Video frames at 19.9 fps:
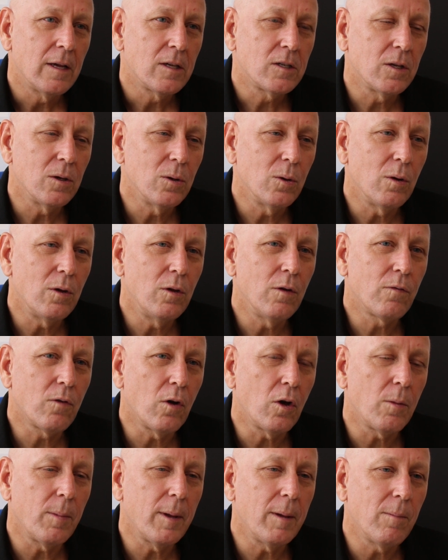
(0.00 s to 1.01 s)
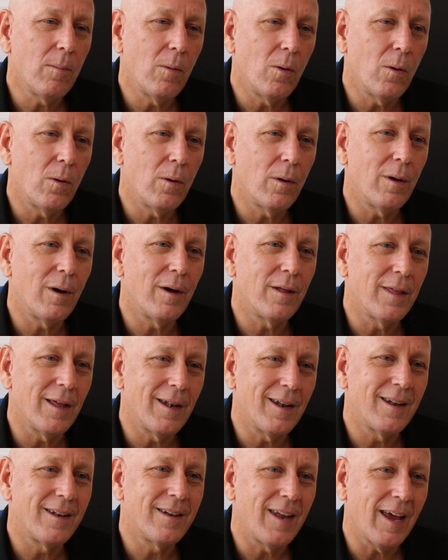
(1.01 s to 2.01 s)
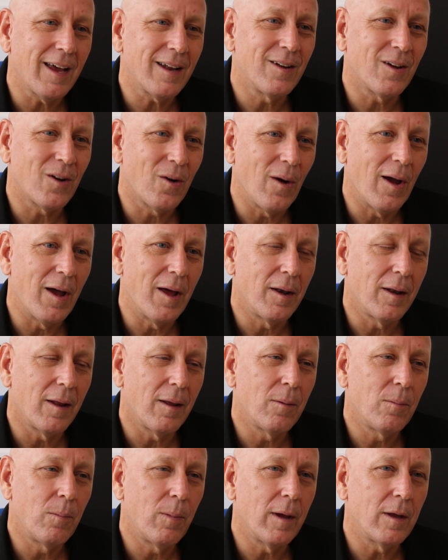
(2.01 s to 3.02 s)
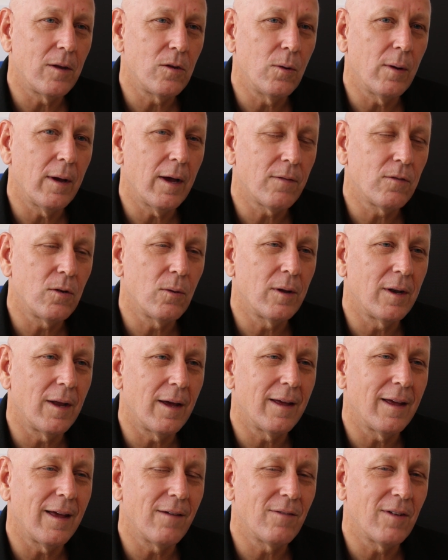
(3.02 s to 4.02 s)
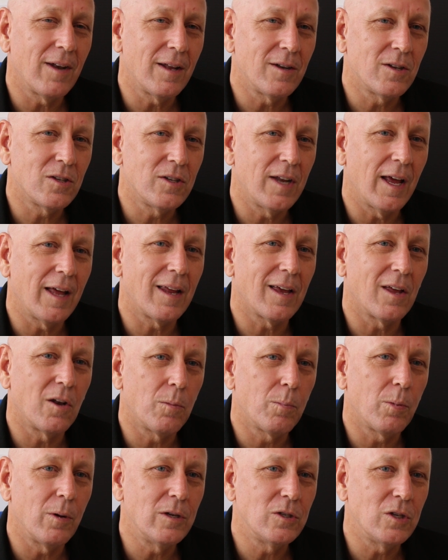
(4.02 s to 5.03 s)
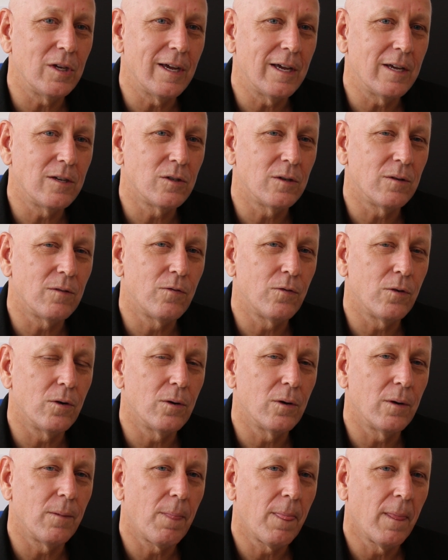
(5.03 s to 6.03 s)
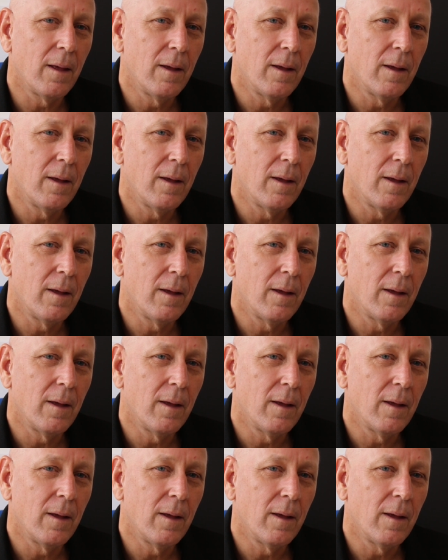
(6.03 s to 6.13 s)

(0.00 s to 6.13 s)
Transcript: So you've got to be more than a technocrat, uh, but you have to have an understanding and appreciation for